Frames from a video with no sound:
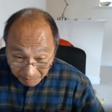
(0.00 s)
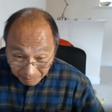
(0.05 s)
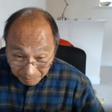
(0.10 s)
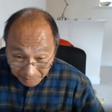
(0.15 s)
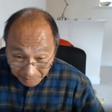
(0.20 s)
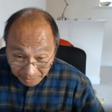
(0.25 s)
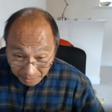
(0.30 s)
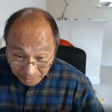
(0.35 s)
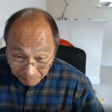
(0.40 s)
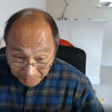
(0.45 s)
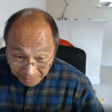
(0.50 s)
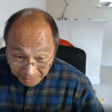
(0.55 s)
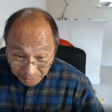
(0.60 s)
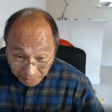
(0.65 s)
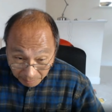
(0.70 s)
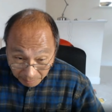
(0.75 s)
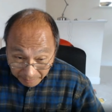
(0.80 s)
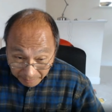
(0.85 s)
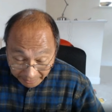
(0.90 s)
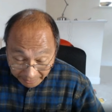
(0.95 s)
been a big
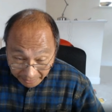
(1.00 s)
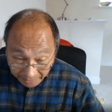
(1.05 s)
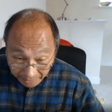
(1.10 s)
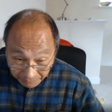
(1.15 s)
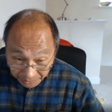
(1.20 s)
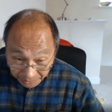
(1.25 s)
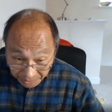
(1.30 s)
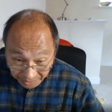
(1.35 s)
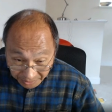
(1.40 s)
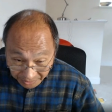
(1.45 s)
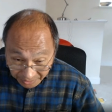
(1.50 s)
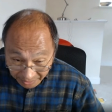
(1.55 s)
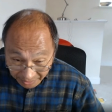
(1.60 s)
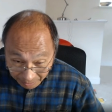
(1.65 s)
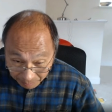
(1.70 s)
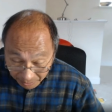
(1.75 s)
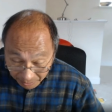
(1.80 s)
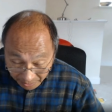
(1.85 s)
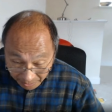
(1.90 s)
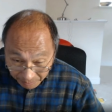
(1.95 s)
debate ever since the
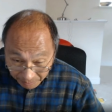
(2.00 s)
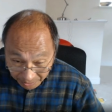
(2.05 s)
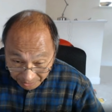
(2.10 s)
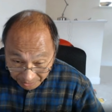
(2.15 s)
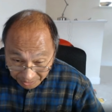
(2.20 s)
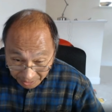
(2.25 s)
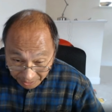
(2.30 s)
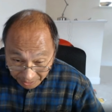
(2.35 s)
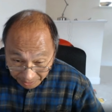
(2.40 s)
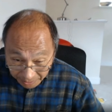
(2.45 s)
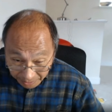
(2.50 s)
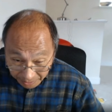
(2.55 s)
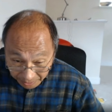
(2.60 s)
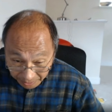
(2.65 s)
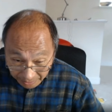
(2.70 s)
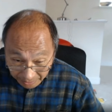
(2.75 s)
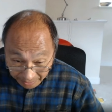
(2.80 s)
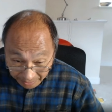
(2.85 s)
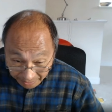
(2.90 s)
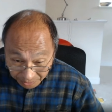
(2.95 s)
epidemic
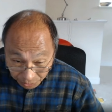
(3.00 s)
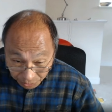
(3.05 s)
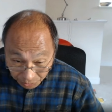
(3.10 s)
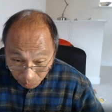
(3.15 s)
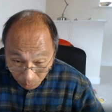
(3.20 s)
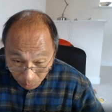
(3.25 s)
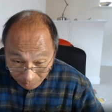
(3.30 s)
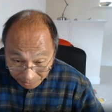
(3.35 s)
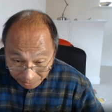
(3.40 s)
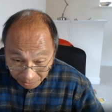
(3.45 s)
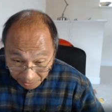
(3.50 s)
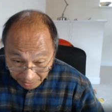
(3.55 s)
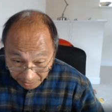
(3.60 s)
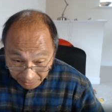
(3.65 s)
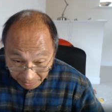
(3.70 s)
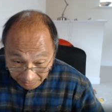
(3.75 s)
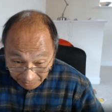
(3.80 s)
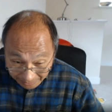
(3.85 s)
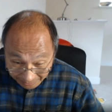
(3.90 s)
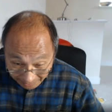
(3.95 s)
started as to what
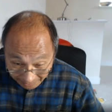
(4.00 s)
the